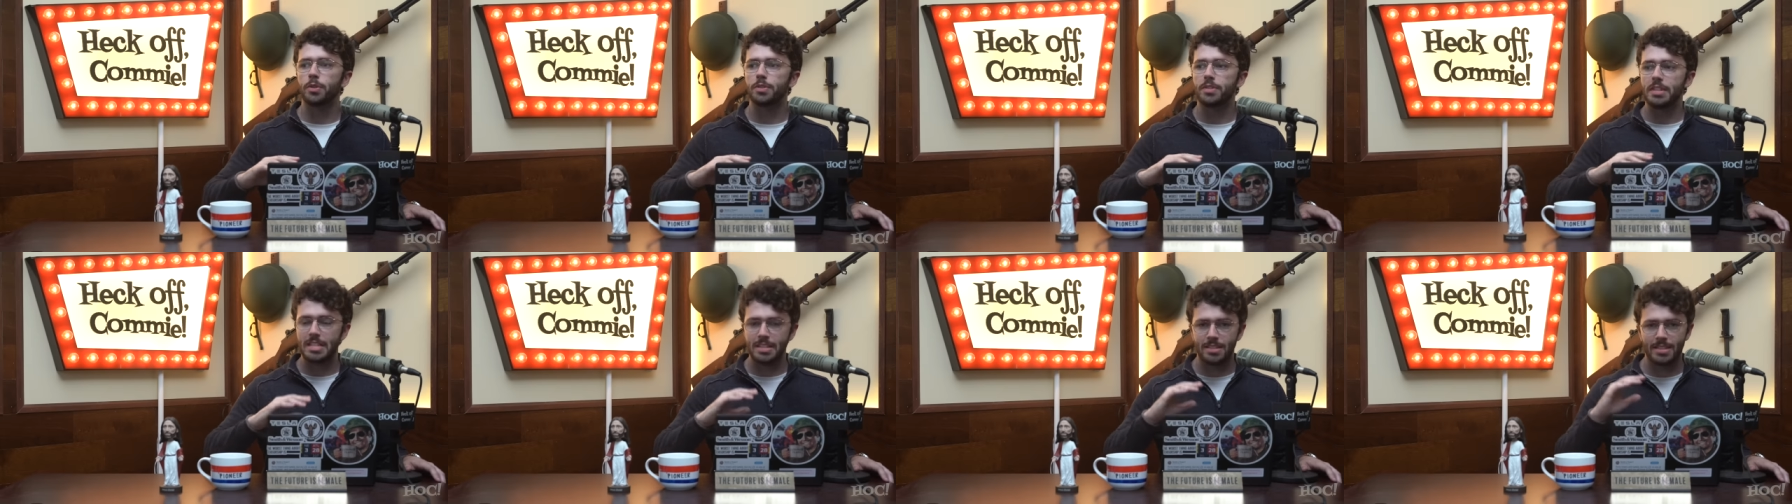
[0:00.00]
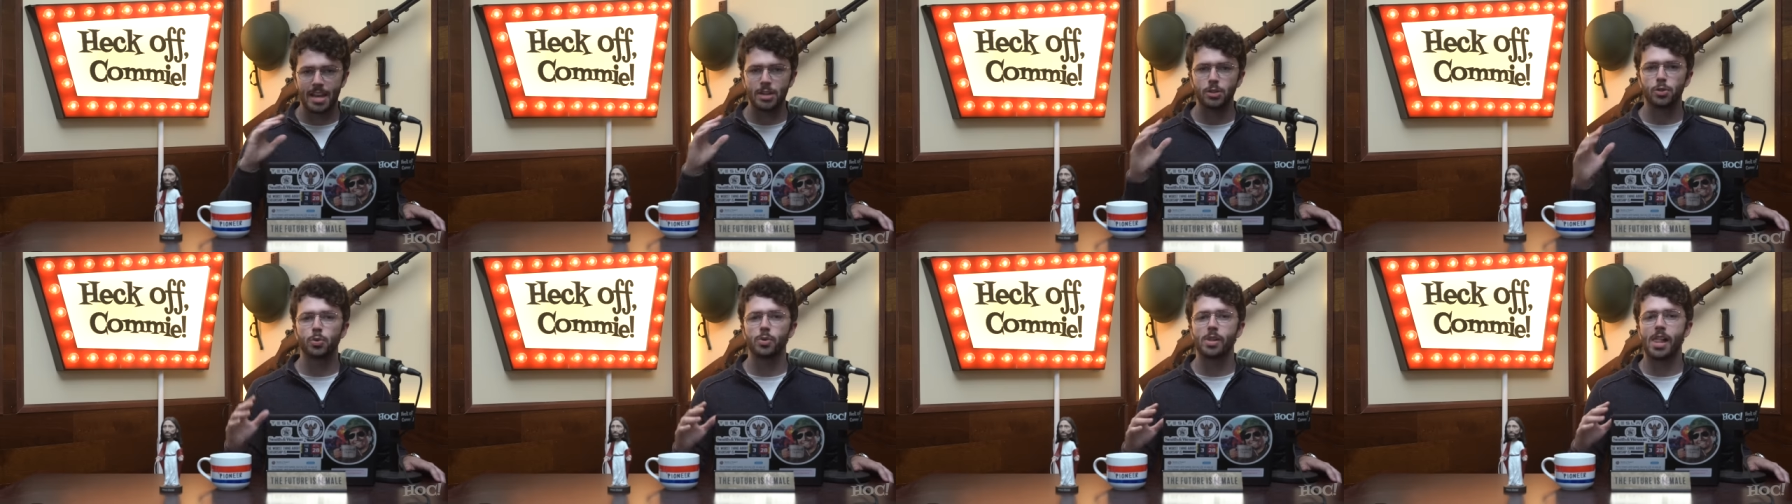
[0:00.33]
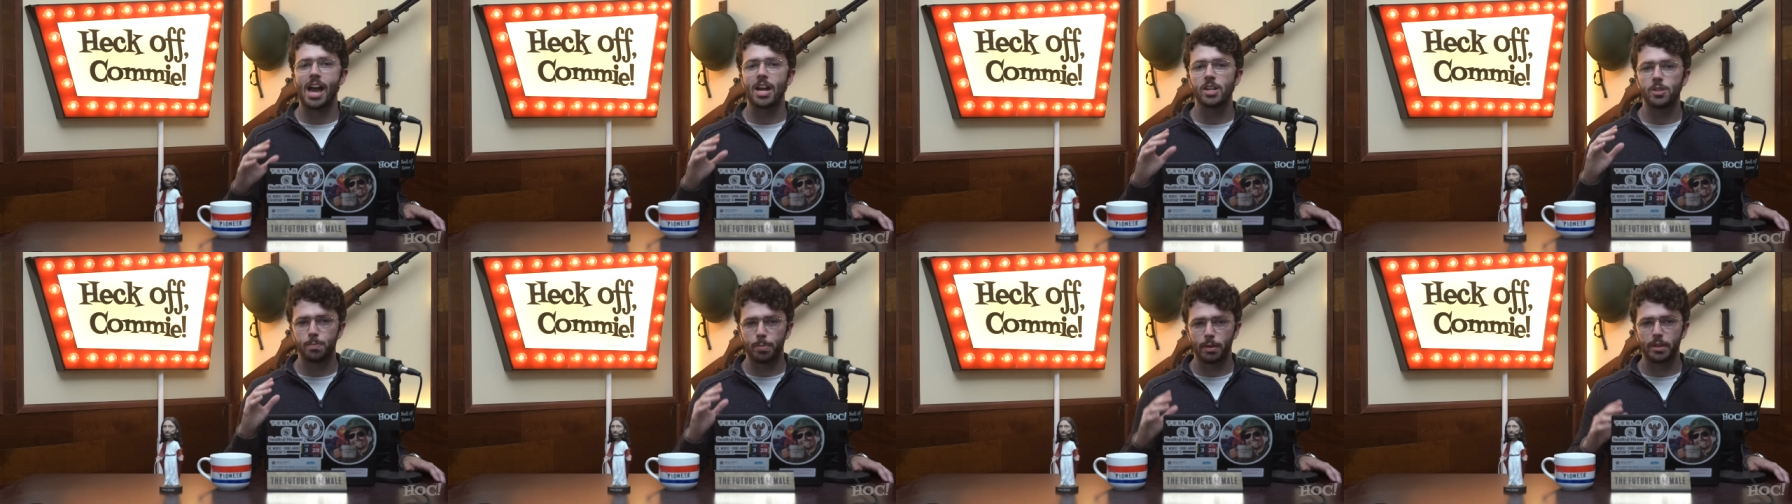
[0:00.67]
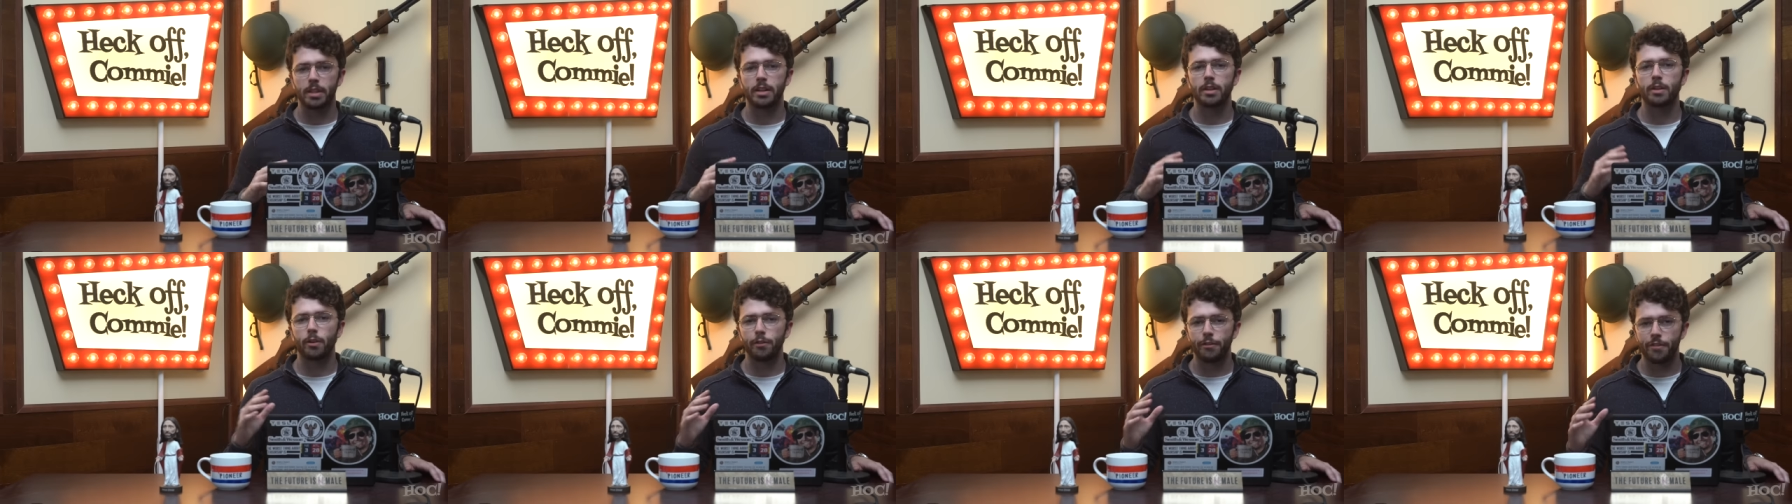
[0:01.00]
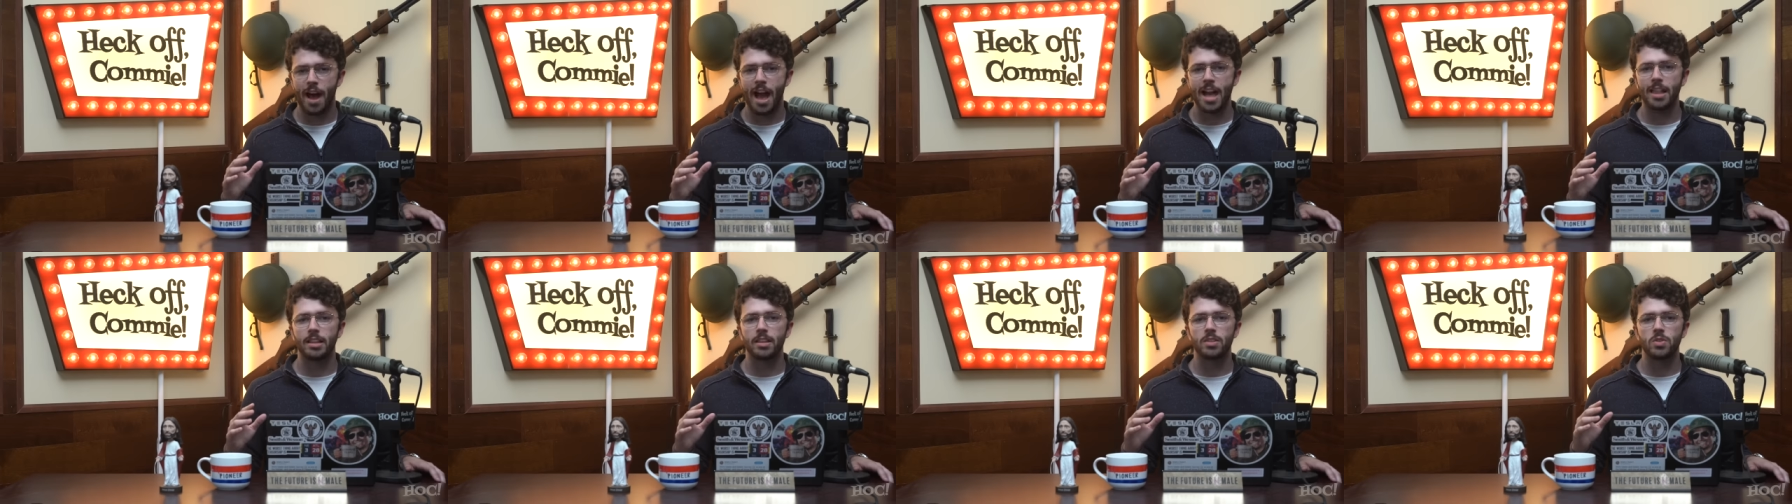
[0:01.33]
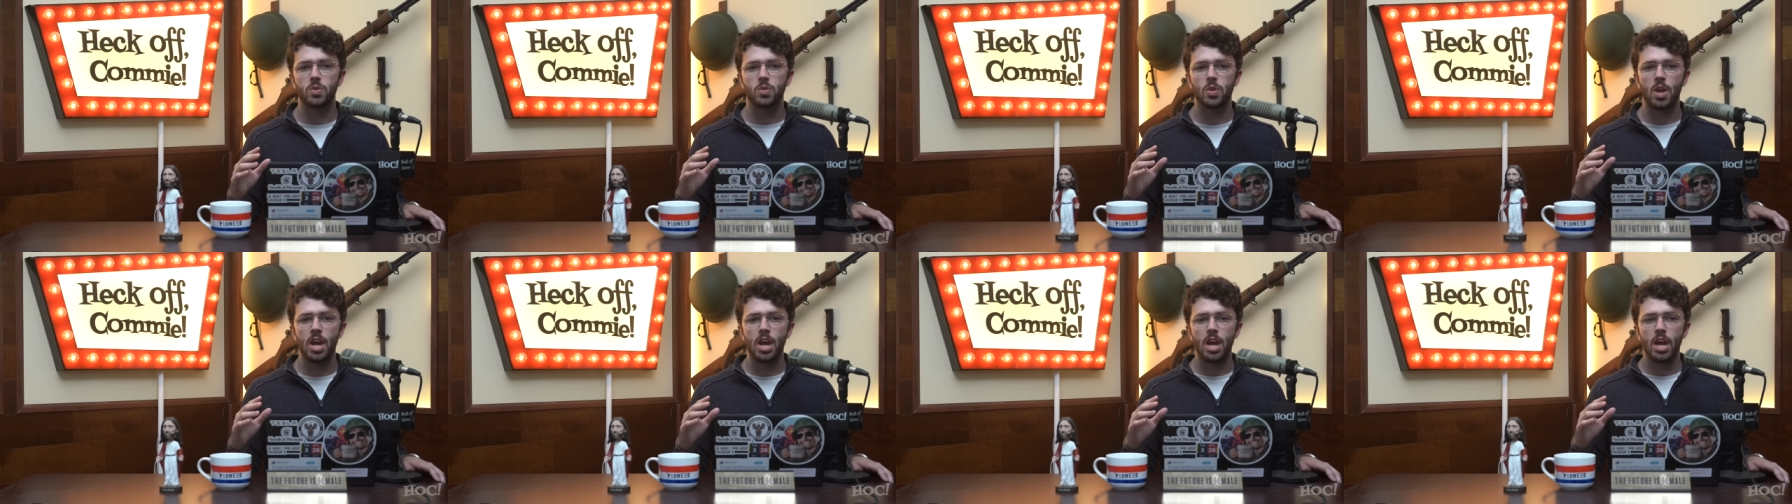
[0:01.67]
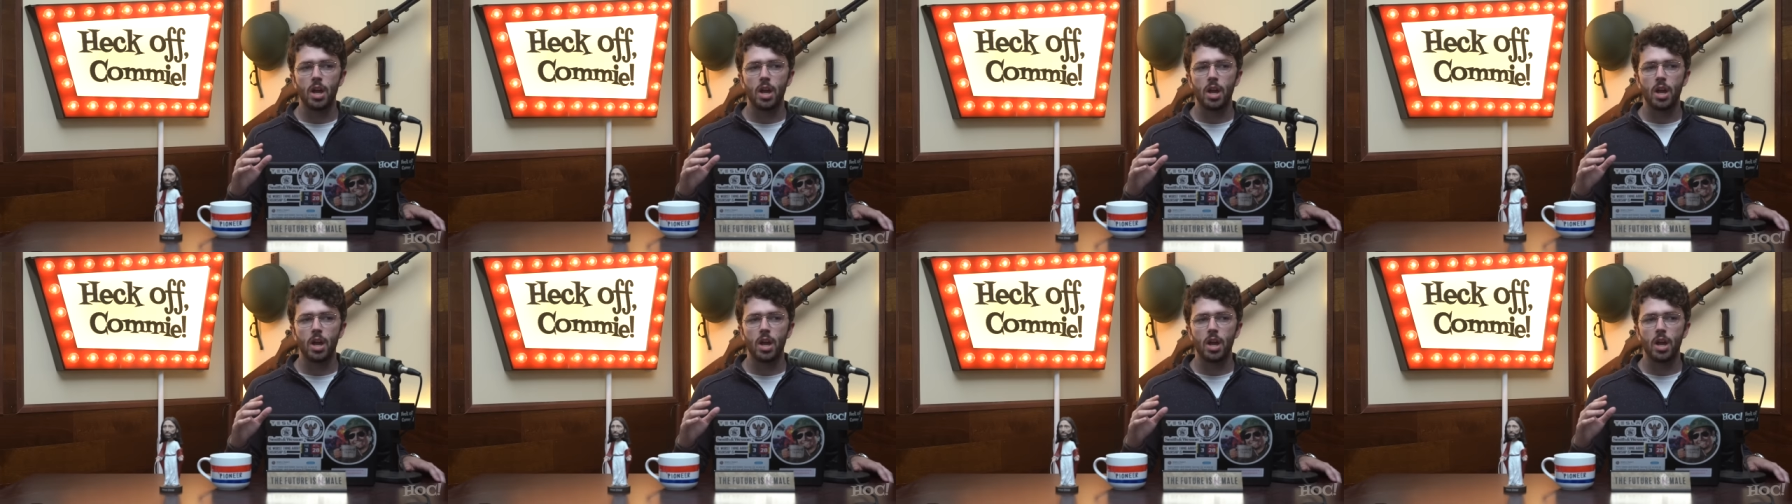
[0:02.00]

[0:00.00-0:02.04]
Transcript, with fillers: decentralized political violence,